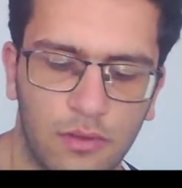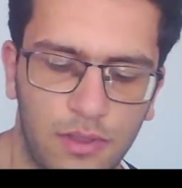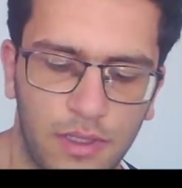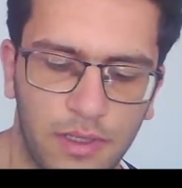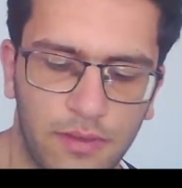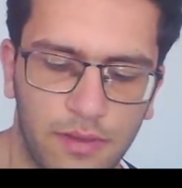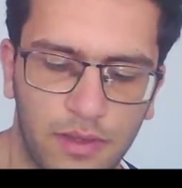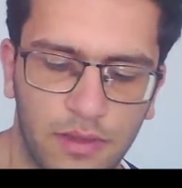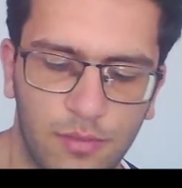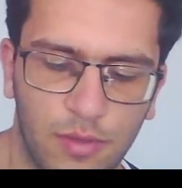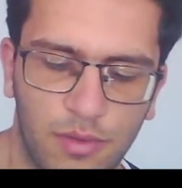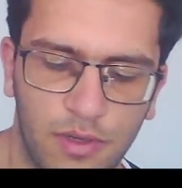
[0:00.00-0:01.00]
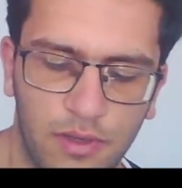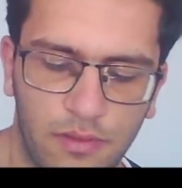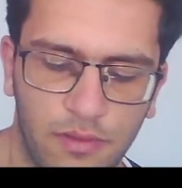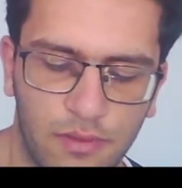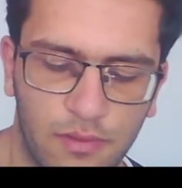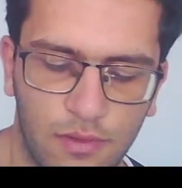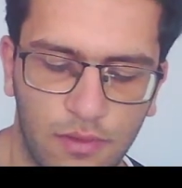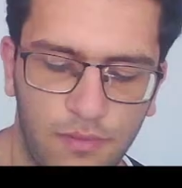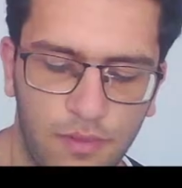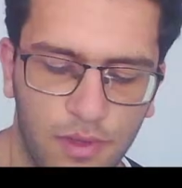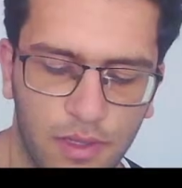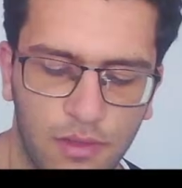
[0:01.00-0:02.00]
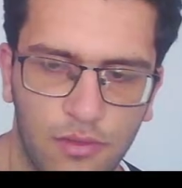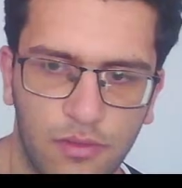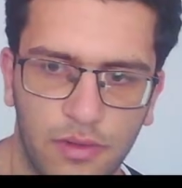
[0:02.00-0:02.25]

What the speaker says: Alright, send me. Please don't forget